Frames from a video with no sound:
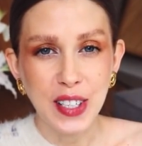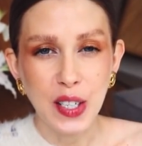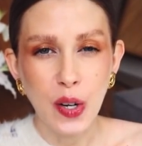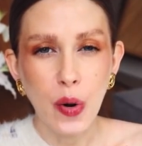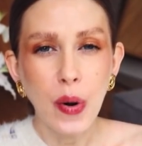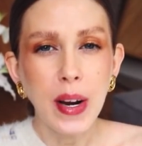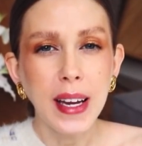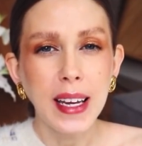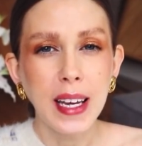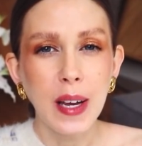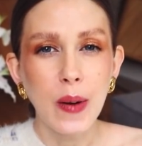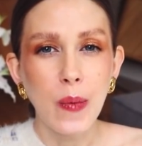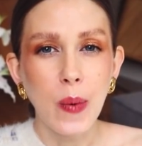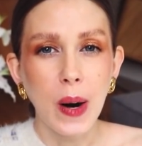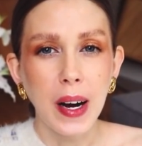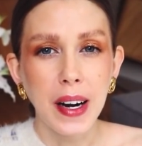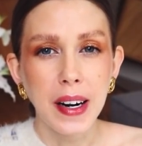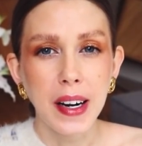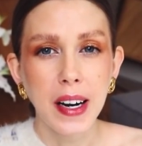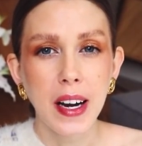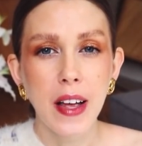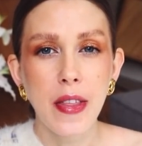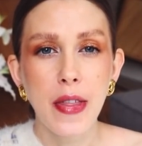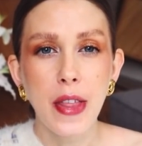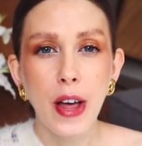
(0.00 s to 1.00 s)
a tricky
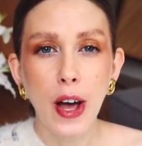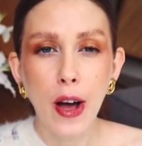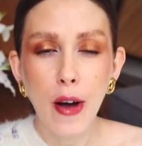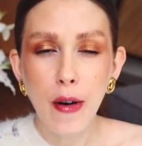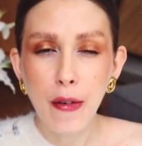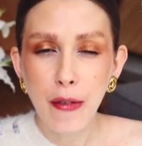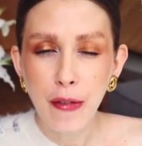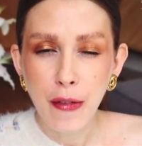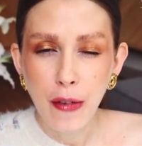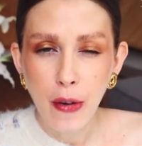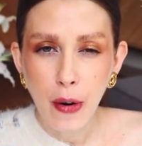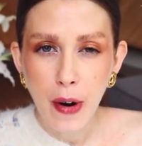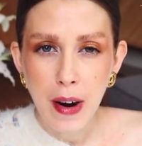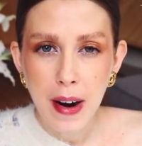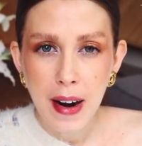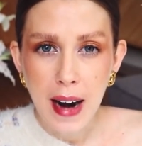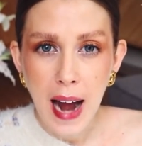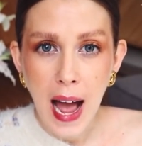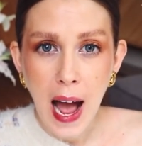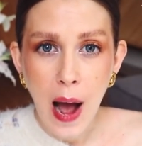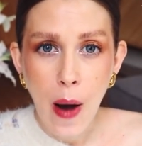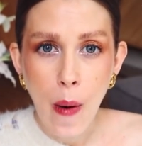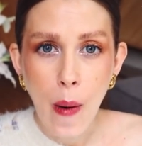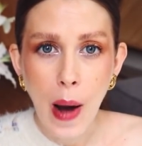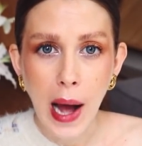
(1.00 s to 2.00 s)
one, the for
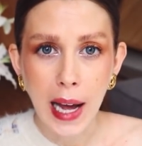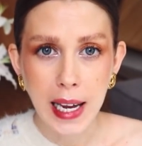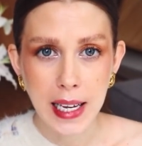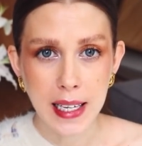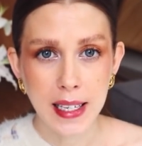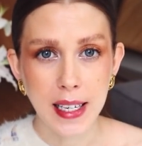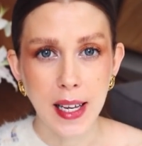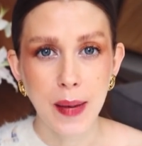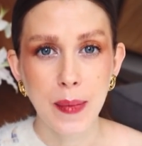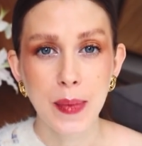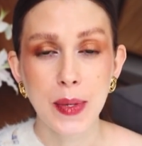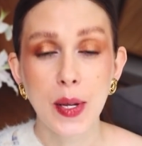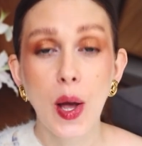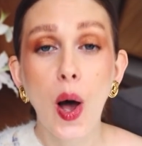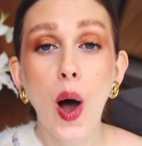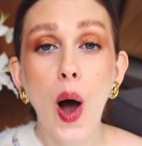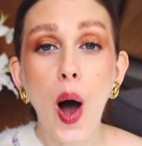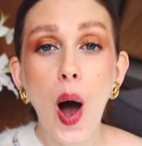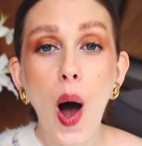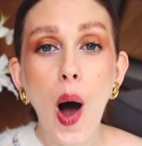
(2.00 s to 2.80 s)
now items.